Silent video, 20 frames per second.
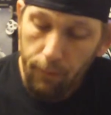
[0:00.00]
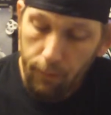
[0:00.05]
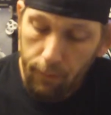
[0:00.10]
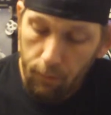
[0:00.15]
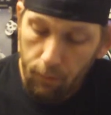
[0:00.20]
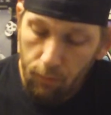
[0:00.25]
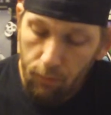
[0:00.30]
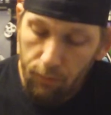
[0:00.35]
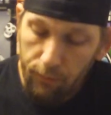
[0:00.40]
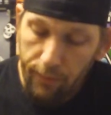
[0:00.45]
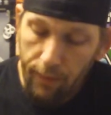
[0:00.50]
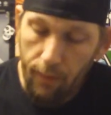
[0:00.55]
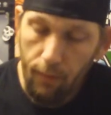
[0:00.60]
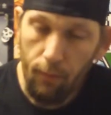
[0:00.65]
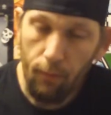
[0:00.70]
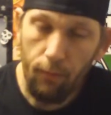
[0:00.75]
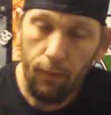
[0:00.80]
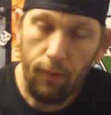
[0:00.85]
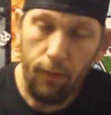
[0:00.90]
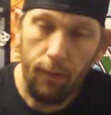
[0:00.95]
He was
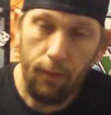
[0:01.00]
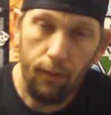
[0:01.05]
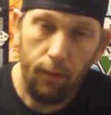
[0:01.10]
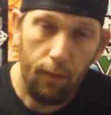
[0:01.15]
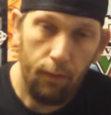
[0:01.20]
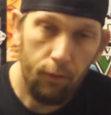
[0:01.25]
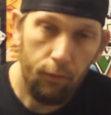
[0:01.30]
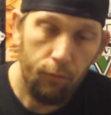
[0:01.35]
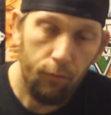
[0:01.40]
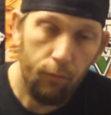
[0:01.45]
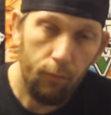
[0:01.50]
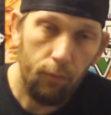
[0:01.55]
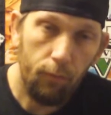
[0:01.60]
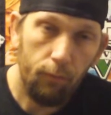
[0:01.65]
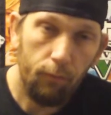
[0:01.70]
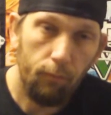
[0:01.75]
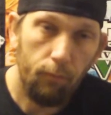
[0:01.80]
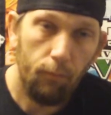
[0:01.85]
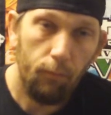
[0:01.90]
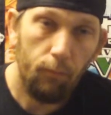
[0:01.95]
down in
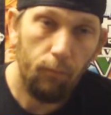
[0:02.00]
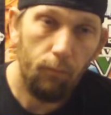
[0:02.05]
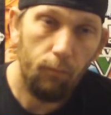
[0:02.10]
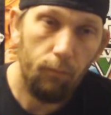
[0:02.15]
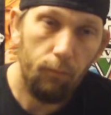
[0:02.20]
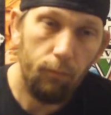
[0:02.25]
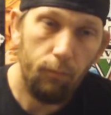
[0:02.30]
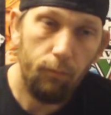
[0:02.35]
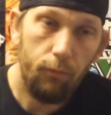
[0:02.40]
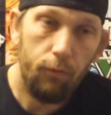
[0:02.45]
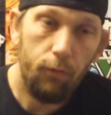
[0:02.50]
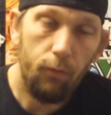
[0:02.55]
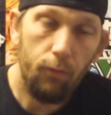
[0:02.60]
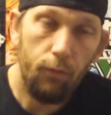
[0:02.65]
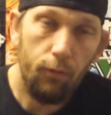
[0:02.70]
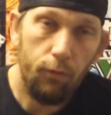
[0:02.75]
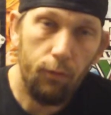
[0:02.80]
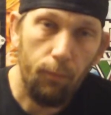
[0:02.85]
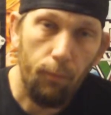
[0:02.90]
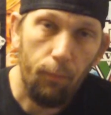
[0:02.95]
Niceville
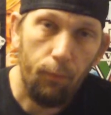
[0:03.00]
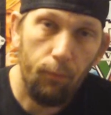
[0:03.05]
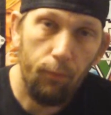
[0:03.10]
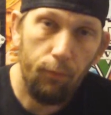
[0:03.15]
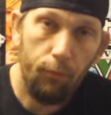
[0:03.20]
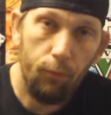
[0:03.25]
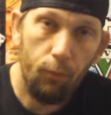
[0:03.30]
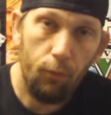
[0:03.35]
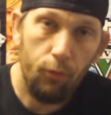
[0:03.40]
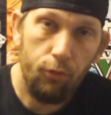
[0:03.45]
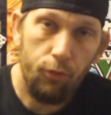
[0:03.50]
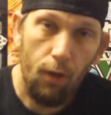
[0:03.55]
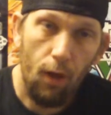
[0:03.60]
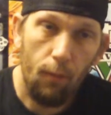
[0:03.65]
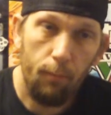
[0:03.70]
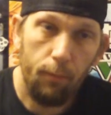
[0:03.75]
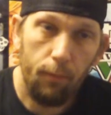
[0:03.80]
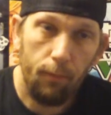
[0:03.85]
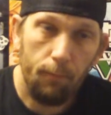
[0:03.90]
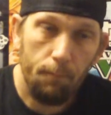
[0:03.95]
doing some thrift store
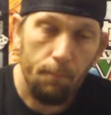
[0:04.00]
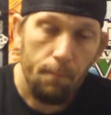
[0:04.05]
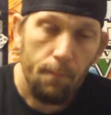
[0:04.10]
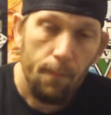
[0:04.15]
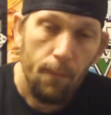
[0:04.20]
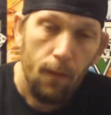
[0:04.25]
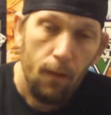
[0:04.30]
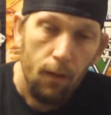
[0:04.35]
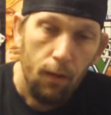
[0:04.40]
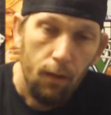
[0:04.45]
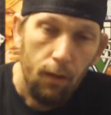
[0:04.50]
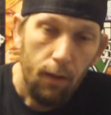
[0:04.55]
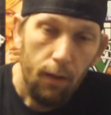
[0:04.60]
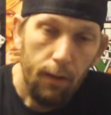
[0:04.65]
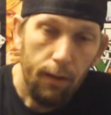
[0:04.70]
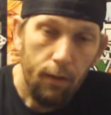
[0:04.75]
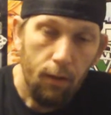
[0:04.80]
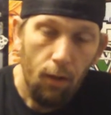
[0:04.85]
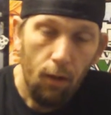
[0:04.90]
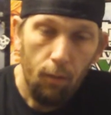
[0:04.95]
shopping,
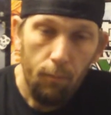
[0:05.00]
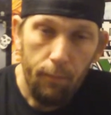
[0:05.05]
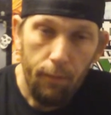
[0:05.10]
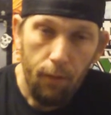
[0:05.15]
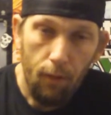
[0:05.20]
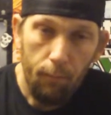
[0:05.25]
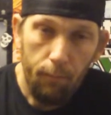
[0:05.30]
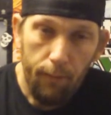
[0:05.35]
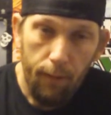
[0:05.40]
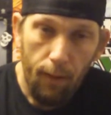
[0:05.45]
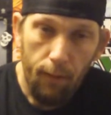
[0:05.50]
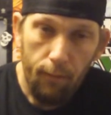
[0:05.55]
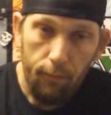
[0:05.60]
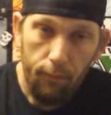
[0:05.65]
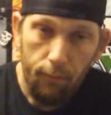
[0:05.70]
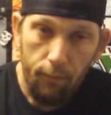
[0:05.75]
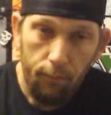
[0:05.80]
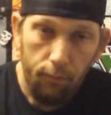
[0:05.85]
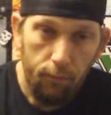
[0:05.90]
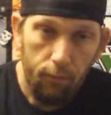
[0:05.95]
and he called me up. He
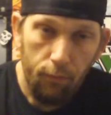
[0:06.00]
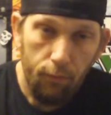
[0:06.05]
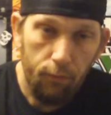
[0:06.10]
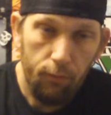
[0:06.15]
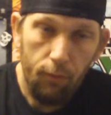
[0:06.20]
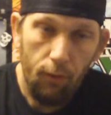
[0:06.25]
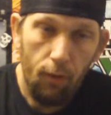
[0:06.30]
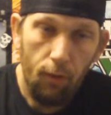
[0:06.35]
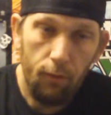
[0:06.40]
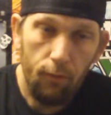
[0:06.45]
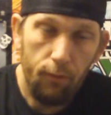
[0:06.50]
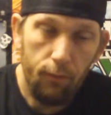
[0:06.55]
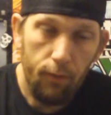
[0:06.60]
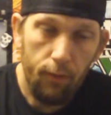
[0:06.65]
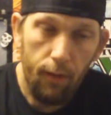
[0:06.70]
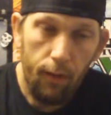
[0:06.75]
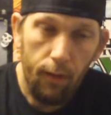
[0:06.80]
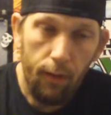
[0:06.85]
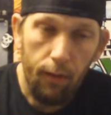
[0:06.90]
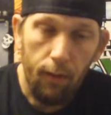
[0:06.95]
just called and
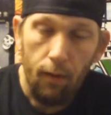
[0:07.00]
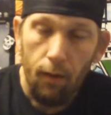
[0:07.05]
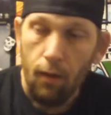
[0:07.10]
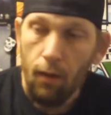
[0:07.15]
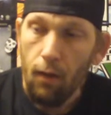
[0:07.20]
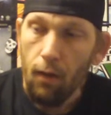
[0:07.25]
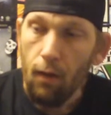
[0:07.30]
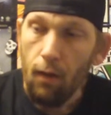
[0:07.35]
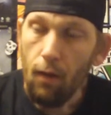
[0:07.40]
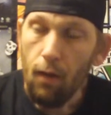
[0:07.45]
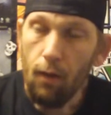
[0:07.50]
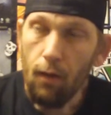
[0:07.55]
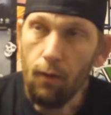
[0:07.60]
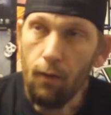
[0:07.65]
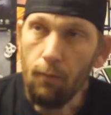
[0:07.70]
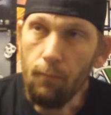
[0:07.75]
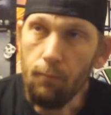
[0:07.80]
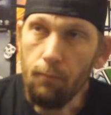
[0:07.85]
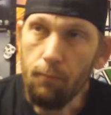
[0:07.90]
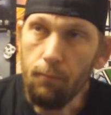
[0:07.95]
said, "Hey,
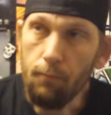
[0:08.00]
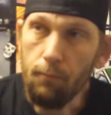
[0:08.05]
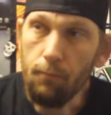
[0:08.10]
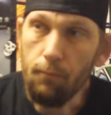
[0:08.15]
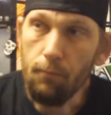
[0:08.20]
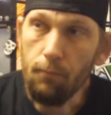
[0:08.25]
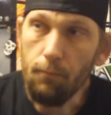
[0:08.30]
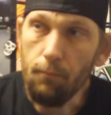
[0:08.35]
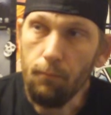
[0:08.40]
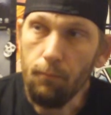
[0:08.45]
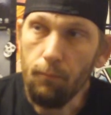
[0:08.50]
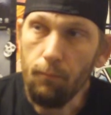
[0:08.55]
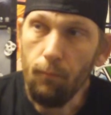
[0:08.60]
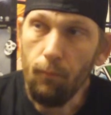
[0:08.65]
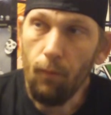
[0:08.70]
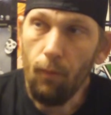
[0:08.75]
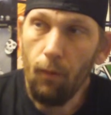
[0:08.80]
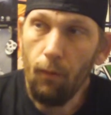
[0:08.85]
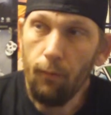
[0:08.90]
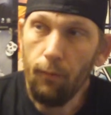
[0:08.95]

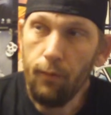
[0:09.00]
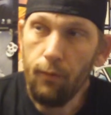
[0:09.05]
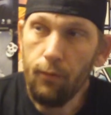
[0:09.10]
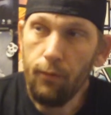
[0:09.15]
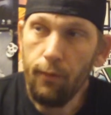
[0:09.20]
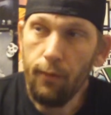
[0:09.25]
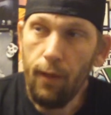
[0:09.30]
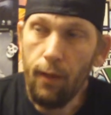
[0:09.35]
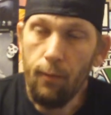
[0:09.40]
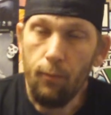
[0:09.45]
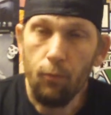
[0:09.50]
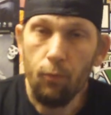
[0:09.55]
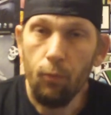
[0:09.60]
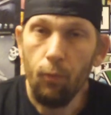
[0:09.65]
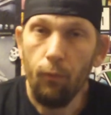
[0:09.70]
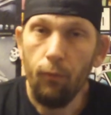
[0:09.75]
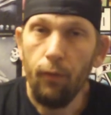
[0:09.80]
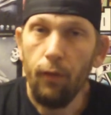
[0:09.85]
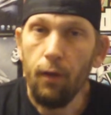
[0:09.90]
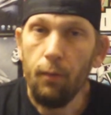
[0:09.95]
are these games
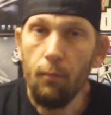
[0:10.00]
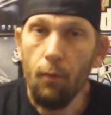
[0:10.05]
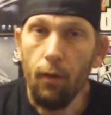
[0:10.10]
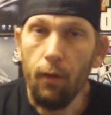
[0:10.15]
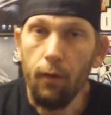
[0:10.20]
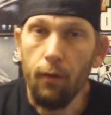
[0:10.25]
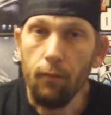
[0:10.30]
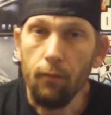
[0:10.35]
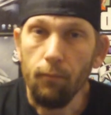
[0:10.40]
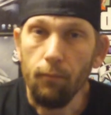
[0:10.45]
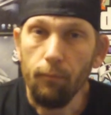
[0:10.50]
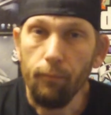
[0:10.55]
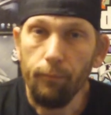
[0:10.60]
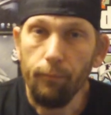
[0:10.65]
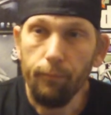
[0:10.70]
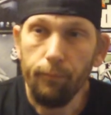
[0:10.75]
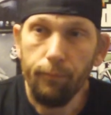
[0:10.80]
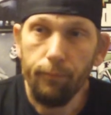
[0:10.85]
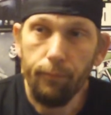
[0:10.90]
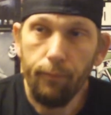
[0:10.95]
worth any money?"
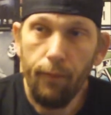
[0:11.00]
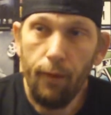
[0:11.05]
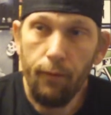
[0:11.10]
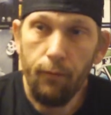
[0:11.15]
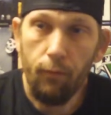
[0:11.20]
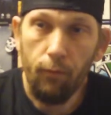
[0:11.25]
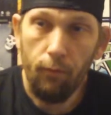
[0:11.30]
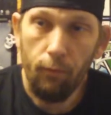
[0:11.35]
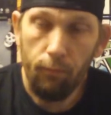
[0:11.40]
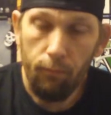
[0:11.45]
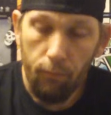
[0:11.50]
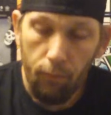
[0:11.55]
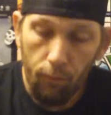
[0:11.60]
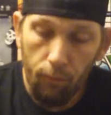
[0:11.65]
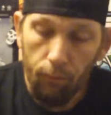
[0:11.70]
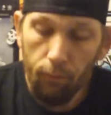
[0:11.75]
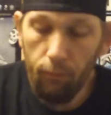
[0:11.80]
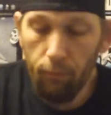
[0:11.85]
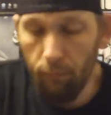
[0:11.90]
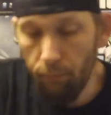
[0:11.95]
And I told
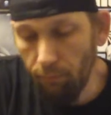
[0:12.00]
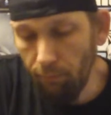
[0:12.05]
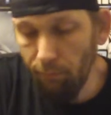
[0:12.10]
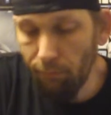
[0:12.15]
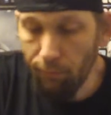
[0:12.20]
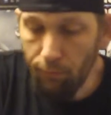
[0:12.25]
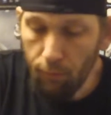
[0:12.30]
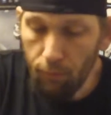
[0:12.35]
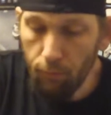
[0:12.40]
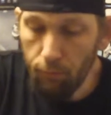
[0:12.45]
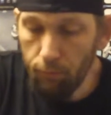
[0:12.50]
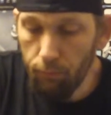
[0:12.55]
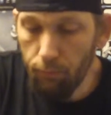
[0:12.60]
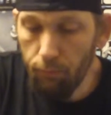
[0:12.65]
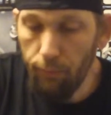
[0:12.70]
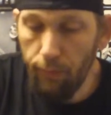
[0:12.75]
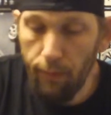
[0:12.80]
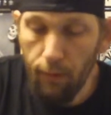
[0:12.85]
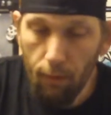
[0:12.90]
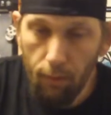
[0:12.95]
him, no,
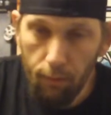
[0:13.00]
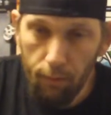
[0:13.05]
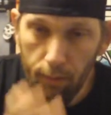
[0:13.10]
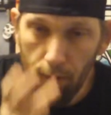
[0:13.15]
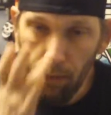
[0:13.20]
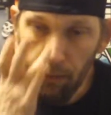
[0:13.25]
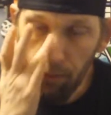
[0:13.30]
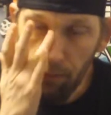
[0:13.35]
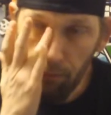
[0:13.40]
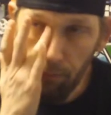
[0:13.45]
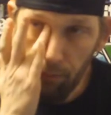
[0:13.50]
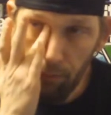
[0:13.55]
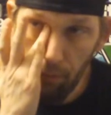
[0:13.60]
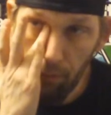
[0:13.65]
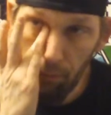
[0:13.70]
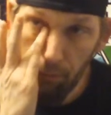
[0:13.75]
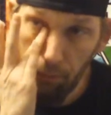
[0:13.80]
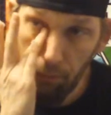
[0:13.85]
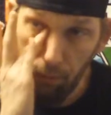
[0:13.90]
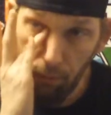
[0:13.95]
they are kind of,
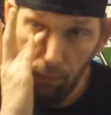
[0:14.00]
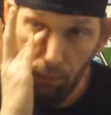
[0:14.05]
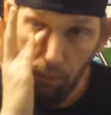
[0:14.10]
yeah.